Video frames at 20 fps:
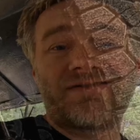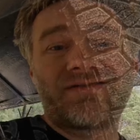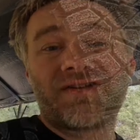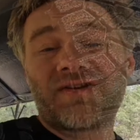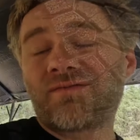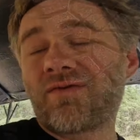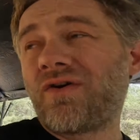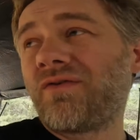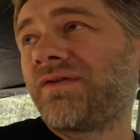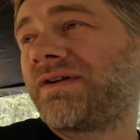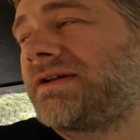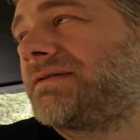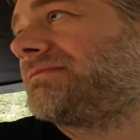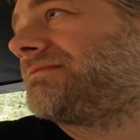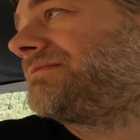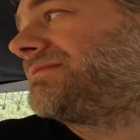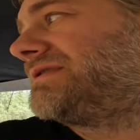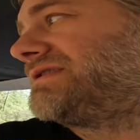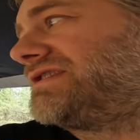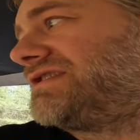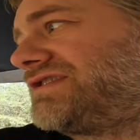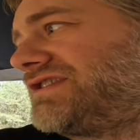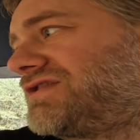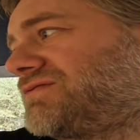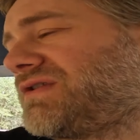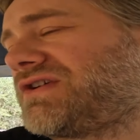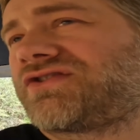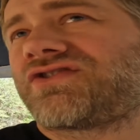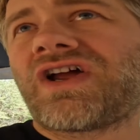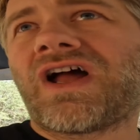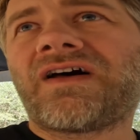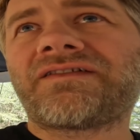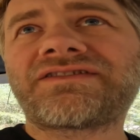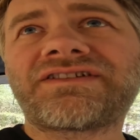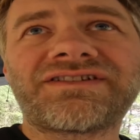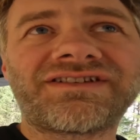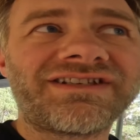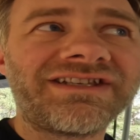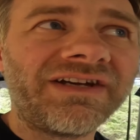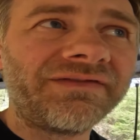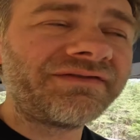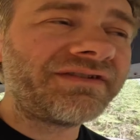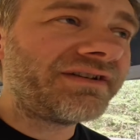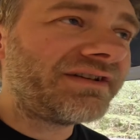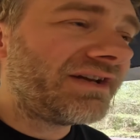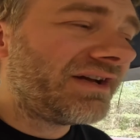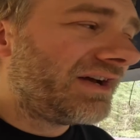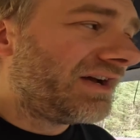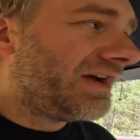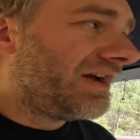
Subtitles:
there's nothing wrong with it. It says just the way it drives because it's lifted.